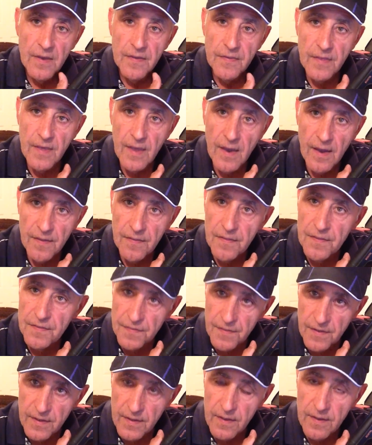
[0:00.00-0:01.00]
The other
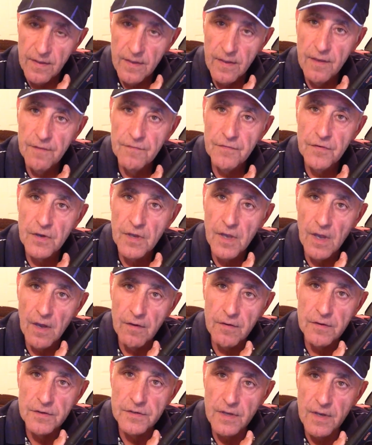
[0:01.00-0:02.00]
thing, if you're
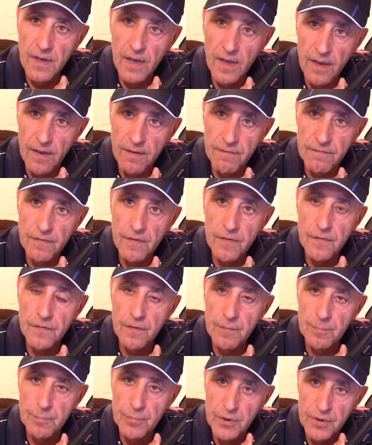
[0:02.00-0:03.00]
going to have
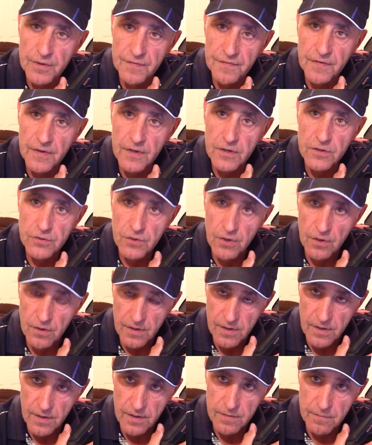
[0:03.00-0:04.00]
the perfect
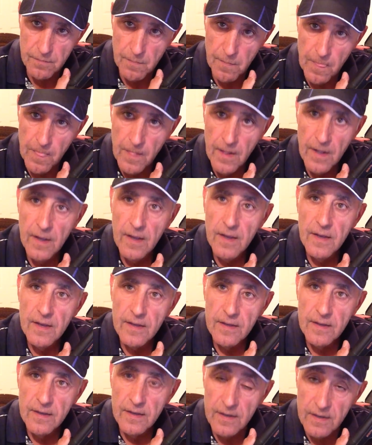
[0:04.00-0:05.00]
shotgun,
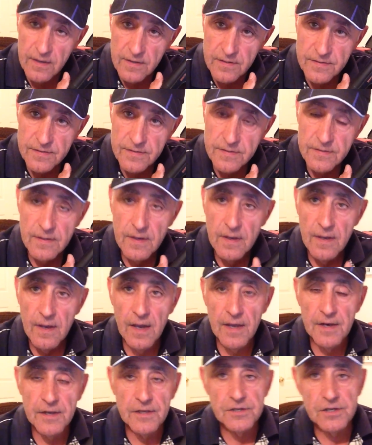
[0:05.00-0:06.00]
is
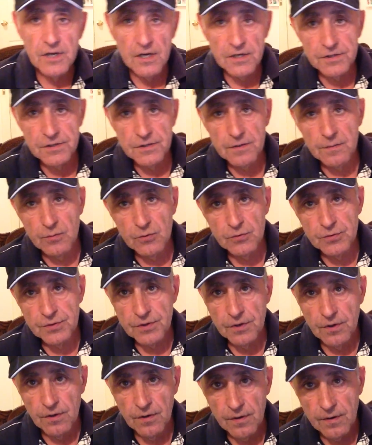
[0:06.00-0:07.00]
an adjustable
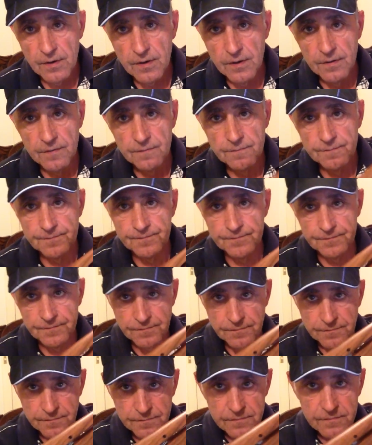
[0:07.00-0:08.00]
stock.
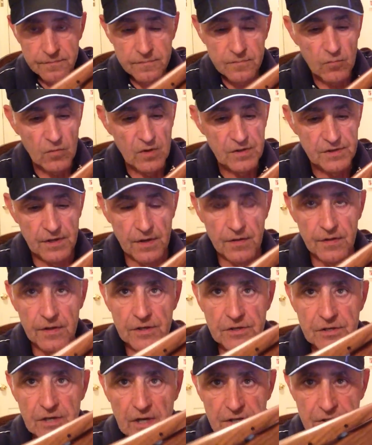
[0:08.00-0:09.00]
So
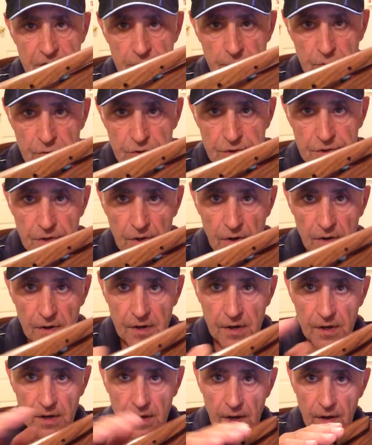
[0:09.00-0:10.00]
the adjustable stock
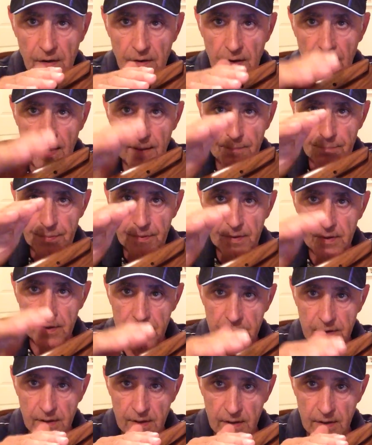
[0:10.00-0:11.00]
can go up
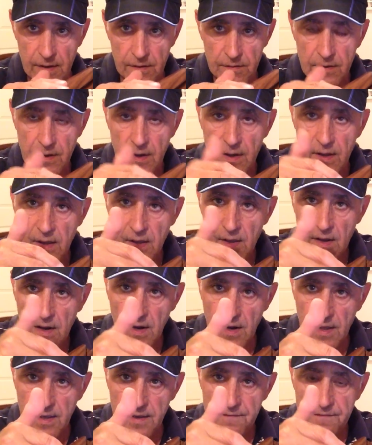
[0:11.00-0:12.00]
and down,
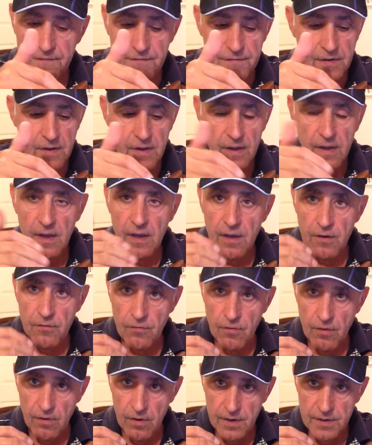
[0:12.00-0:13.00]
left
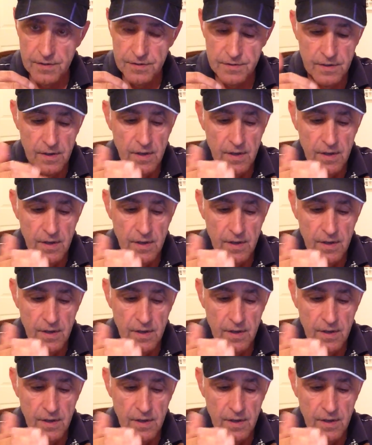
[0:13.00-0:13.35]
and right.